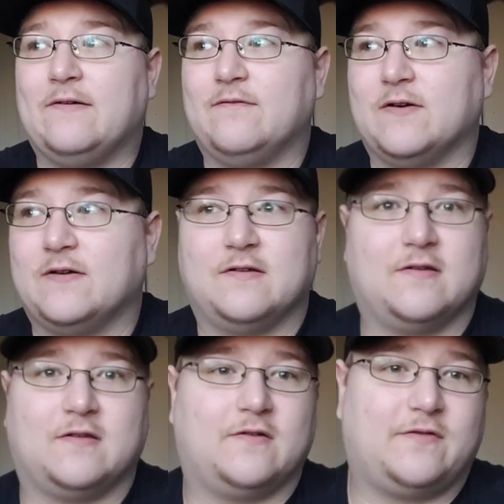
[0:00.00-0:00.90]

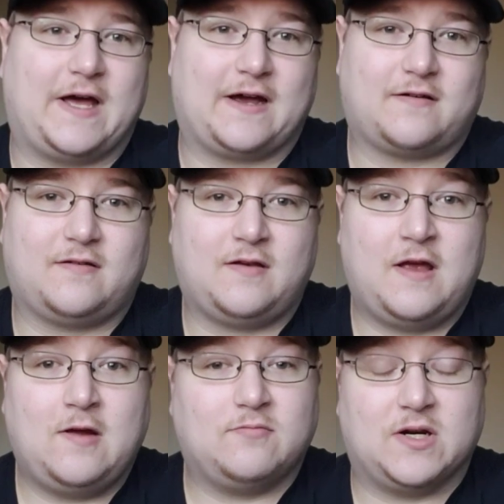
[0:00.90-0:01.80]
versus the facts,
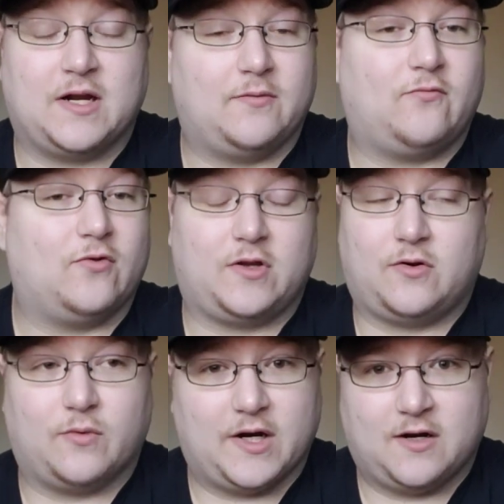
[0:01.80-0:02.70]
but I am fully
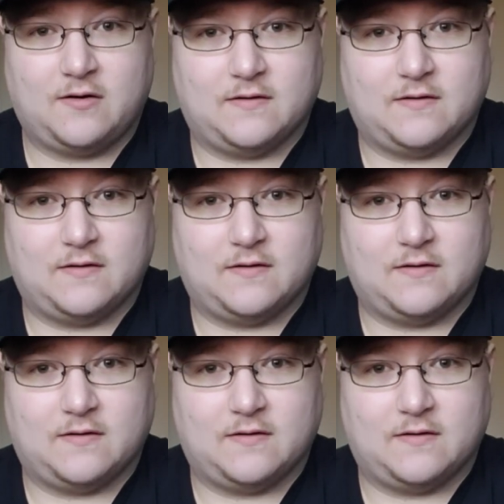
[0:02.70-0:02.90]
aware